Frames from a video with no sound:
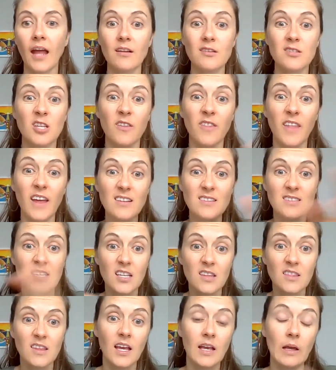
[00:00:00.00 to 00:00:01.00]
And so they
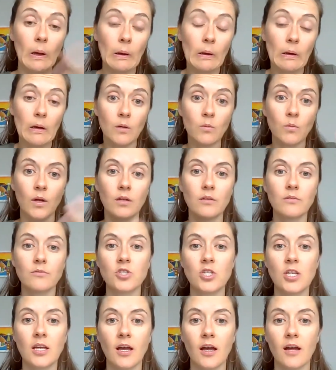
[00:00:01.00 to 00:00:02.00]
sit there going, oh, well,
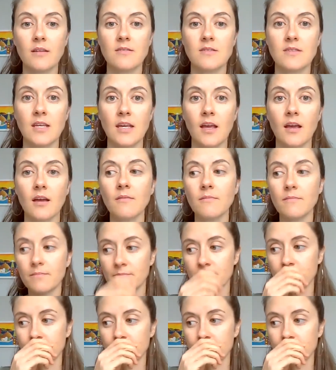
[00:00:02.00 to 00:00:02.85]
she can't see it.